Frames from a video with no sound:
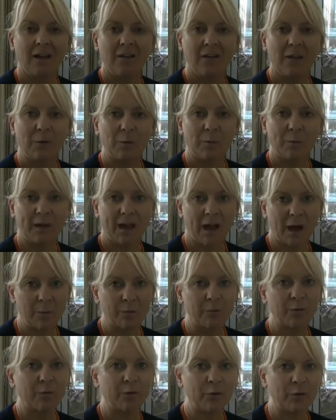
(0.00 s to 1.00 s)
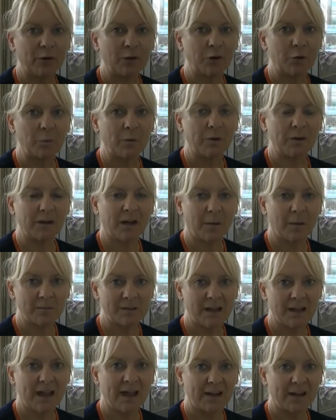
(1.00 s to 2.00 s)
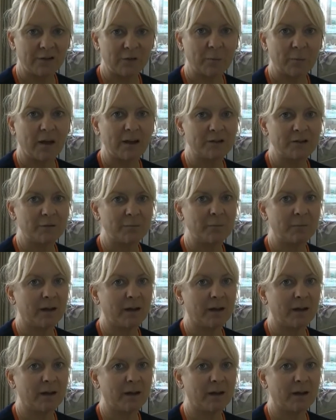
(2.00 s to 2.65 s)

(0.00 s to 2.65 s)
That will be helpful for you when you come to hand your patient